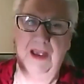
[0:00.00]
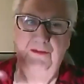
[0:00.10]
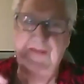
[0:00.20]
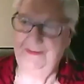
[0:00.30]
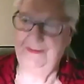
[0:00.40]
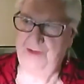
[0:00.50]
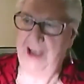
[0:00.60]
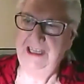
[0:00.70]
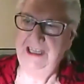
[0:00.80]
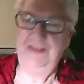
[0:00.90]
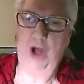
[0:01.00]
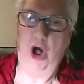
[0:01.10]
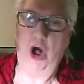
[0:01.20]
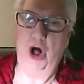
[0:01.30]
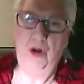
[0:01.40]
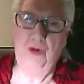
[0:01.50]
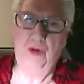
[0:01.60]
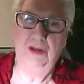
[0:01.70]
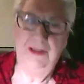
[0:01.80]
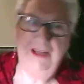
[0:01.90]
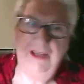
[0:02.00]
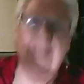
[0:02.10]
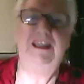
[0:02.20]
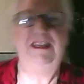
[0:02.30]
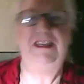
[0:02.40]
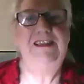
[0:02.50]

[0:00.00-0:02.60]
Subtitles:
was finding the hole that it needed to